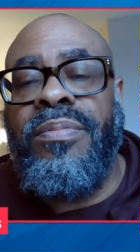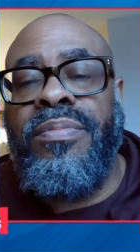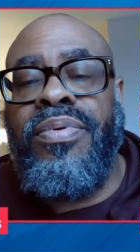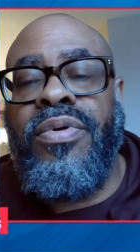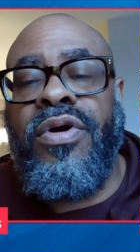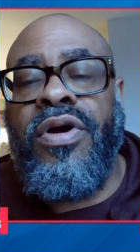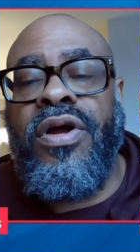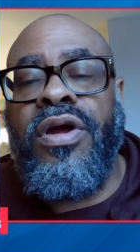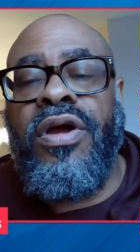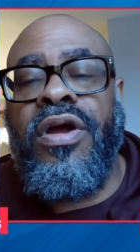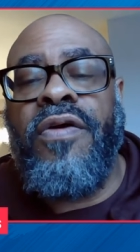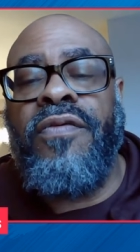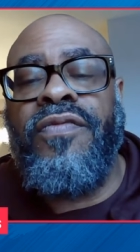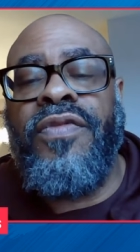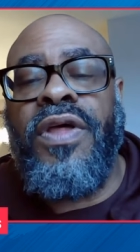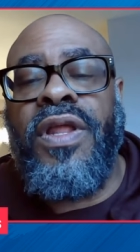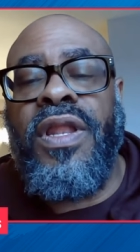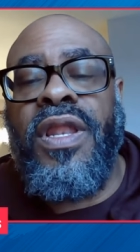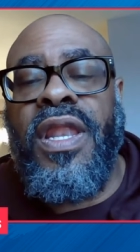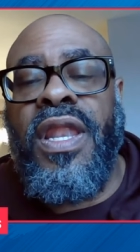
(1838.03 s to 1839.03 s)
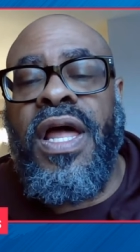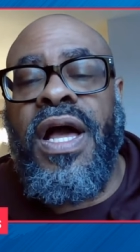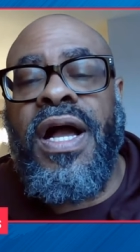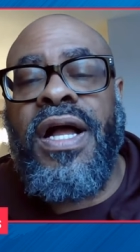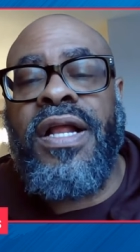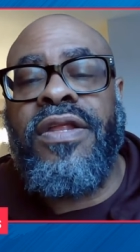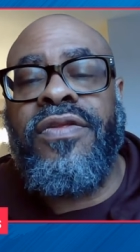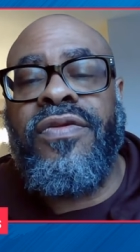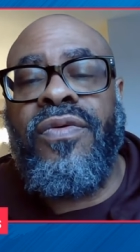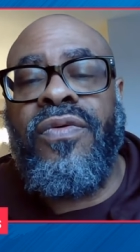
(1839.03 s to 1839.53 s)
part of the
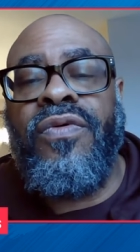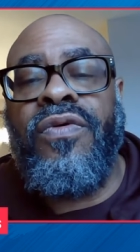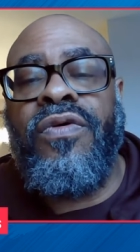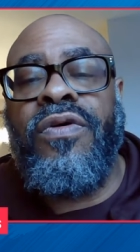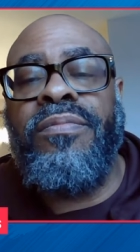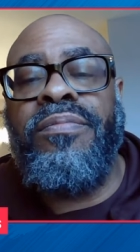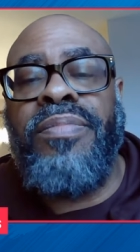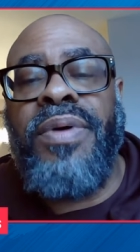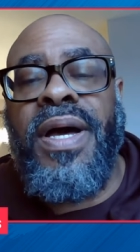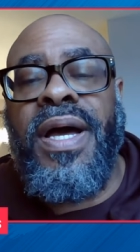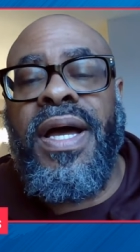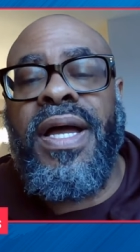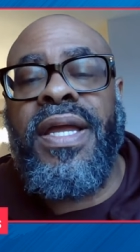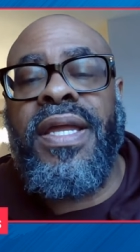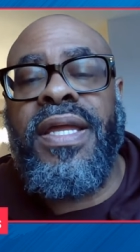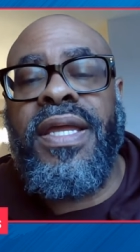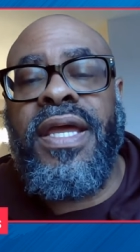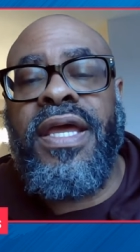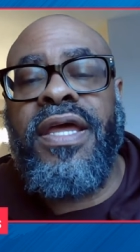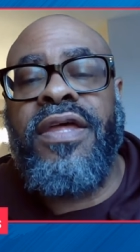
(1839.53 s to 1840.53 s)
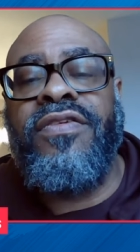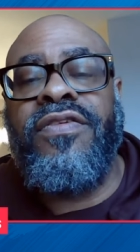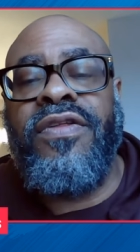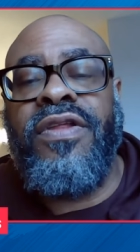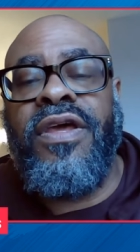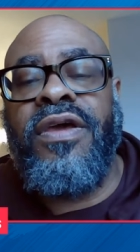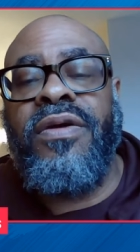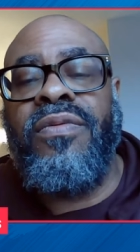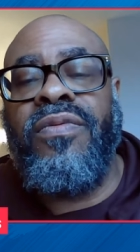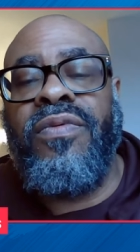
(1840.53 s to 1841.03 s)
Locked On Podcast
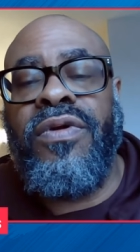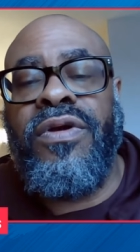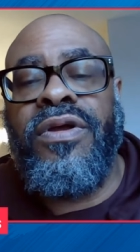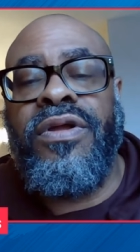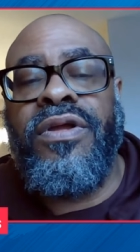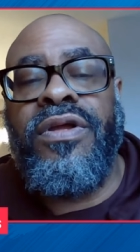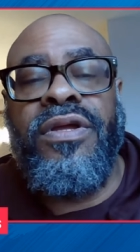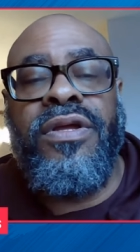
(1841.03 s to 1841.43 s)
Network,